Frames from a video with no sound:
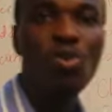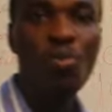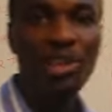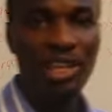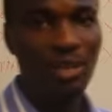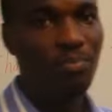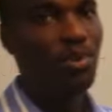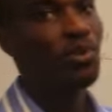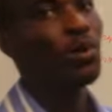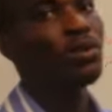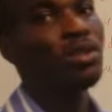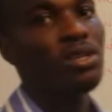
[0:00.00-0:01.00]
within the
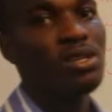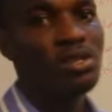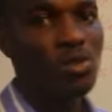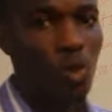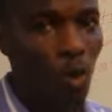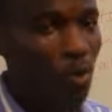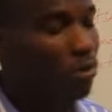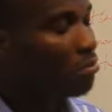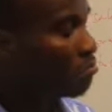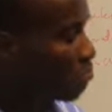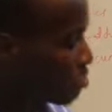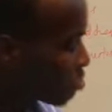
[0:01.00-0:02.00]
period. So
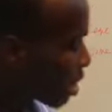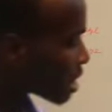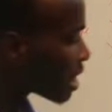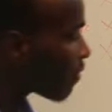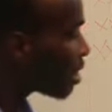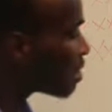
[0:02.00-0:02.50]
we can serve